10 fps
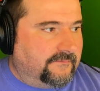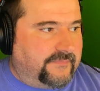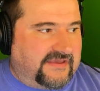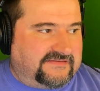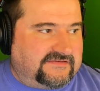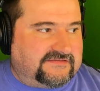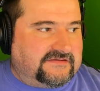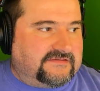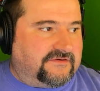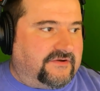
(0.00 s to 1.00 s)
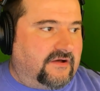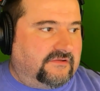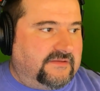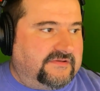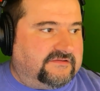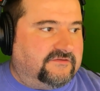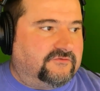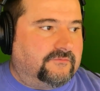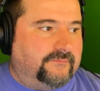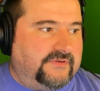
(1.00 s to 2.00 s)
Basic seats are now limited
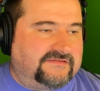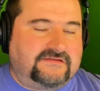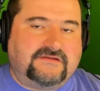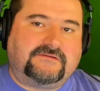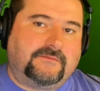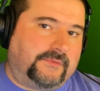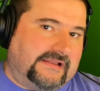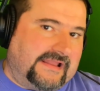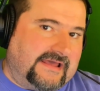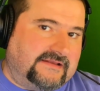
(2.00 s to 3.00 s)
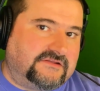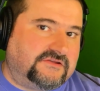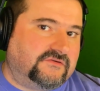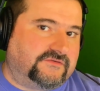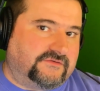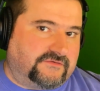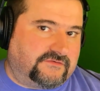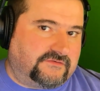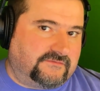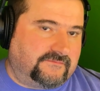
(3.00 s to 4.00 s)
to business plan
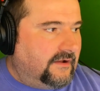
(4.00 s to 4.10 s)
users.